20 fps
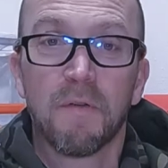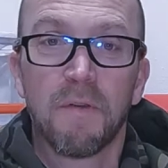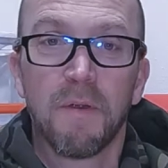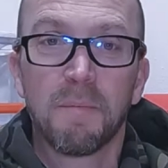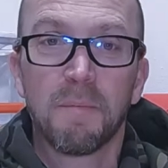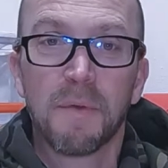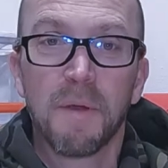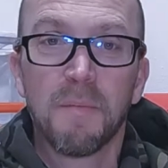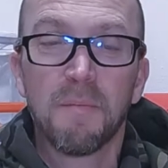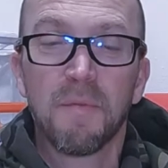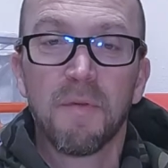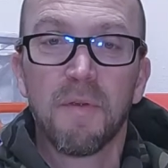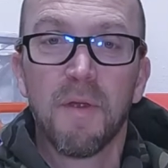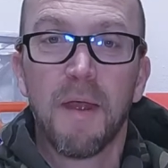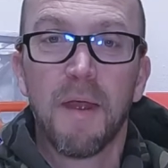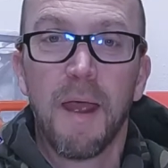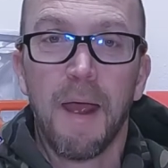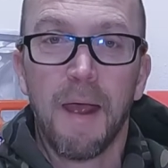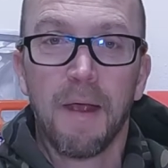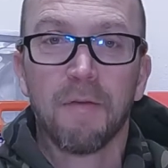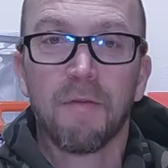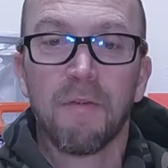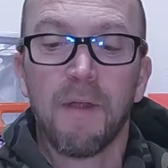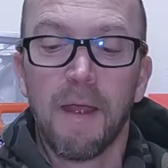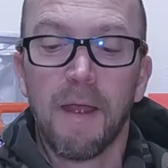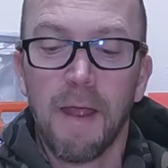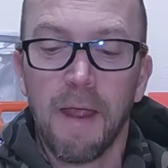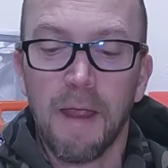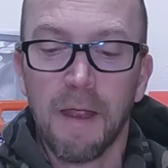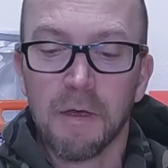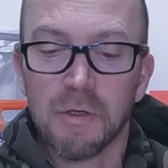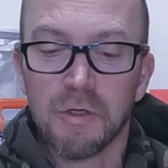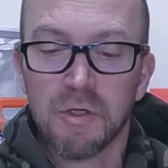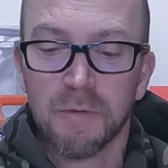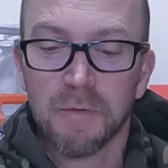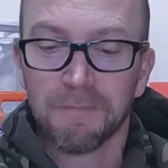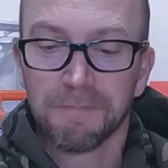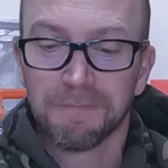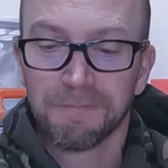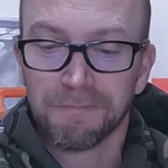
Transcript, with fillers: symptoms as they age.